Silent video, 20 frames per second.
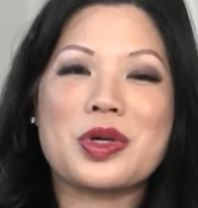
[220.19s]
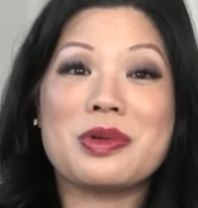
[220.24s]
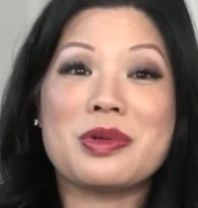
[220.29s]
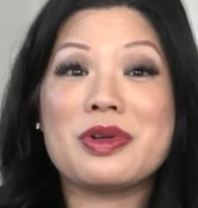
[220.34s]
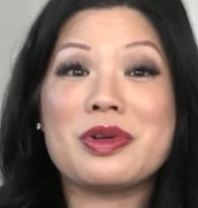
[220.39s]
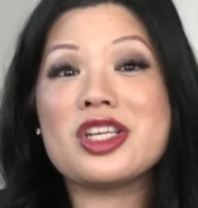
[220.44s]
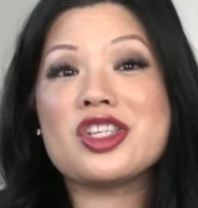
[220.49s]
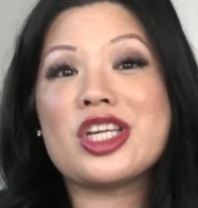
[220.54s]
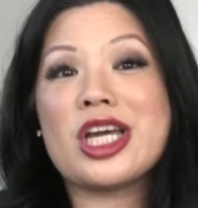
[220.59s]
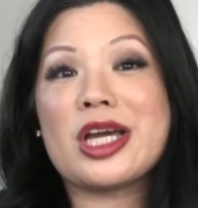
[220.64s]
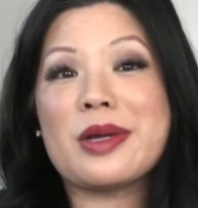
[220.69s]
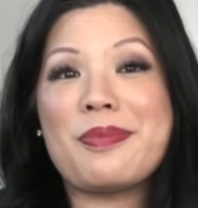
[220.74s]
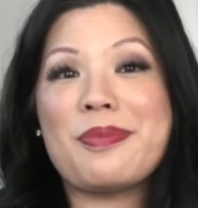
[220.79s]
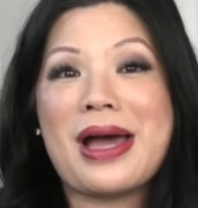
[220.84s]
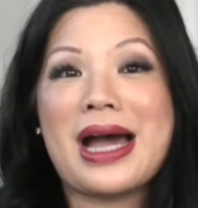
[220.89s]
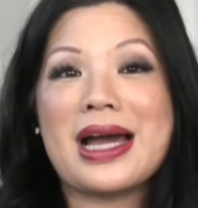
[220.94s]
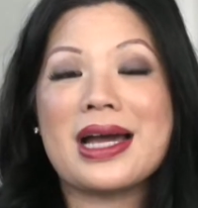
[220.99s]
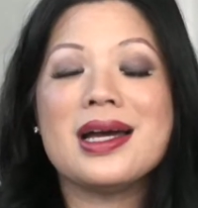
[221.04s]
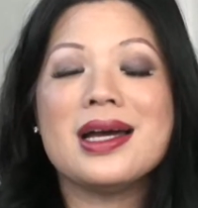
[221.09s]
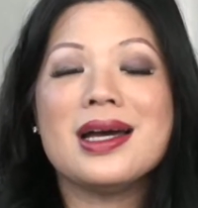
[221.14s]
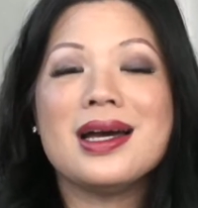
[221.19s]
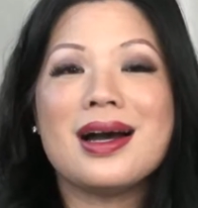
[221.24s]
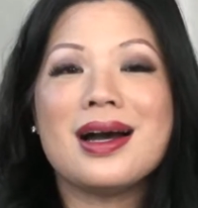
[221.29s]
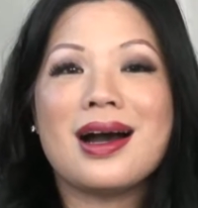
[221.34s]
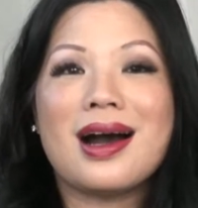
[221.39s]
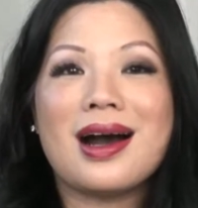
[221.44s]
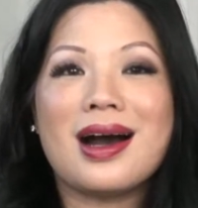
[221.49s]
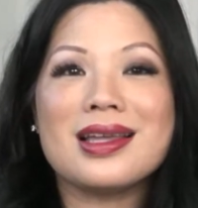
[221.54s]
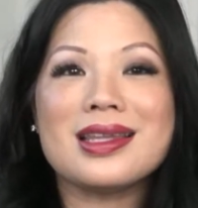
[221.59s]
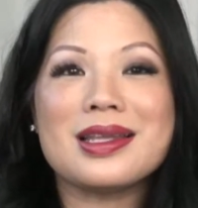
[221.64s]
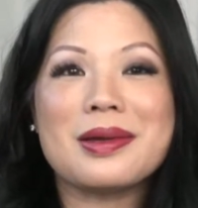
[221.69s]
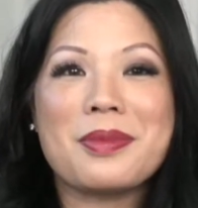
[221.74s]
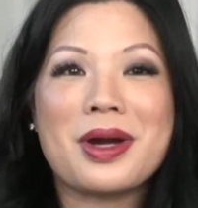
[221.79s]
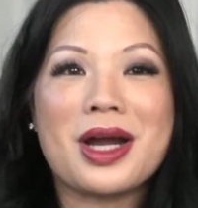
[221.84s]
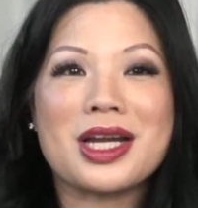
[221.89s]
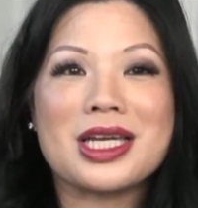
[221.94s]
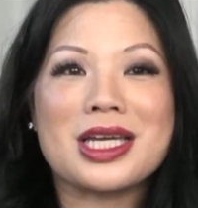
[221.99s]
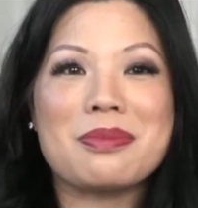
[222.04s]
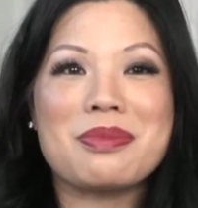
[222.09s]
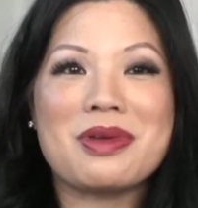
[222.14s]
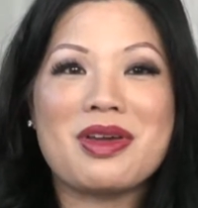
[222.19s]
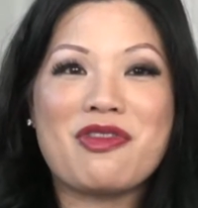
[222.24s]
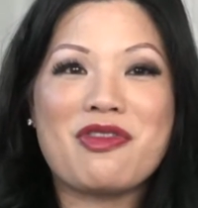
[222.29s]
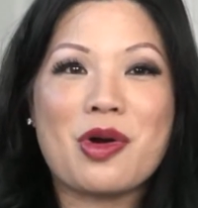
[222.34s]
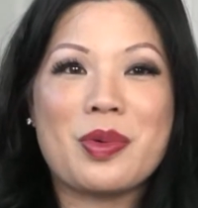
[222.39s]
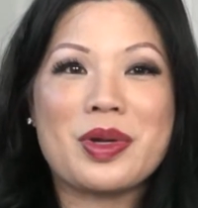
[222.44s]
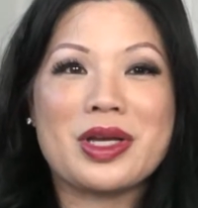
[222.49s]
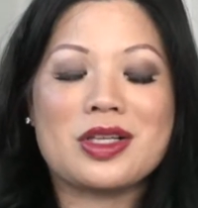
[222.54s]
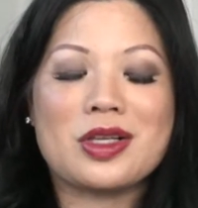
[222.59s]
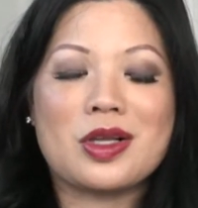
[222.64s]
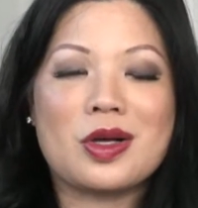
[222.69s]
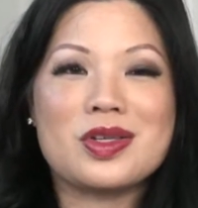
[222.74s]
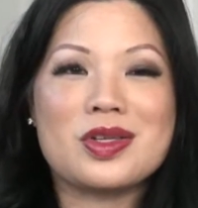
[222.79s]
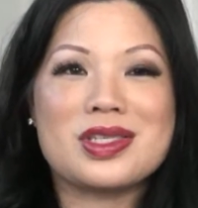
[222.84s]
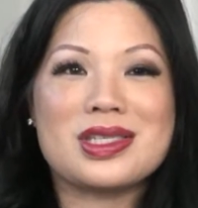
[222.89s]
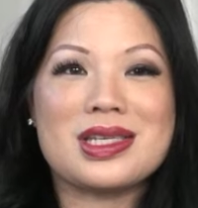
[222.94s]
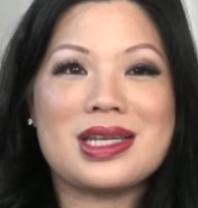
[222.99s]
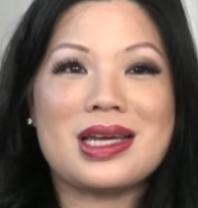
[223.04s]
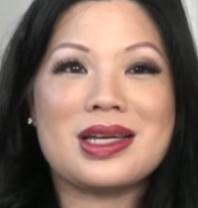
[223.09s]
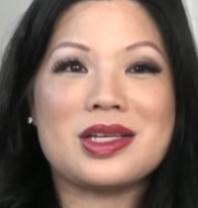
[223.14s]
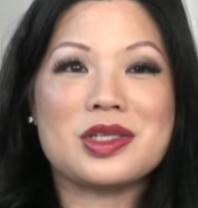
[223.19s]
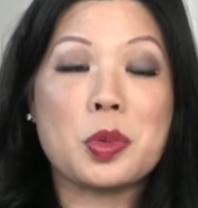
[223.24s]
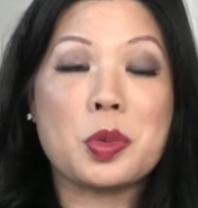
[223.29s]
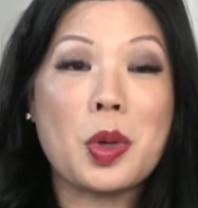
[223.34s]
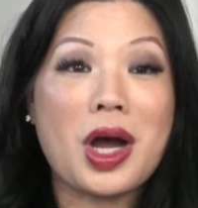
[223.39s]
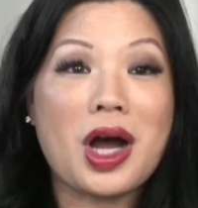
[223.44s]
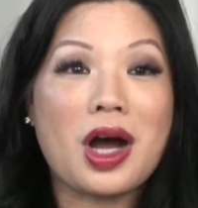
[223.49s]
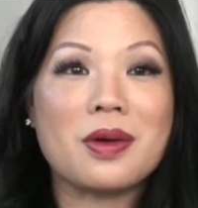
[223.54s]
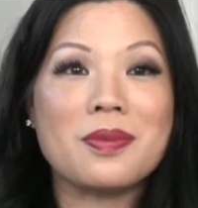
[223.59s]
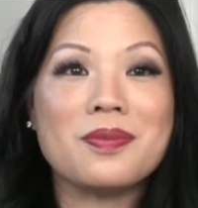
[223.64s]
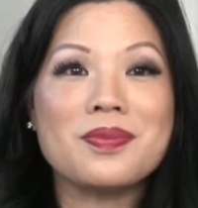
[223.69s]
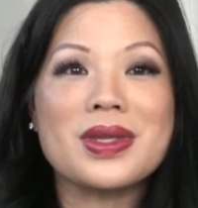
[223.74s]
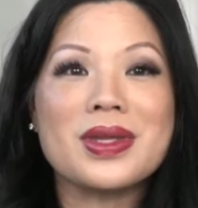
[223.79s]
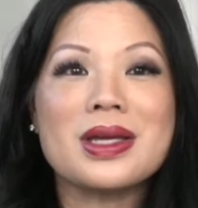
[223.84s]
And we're going to check back on the market before we close today as well.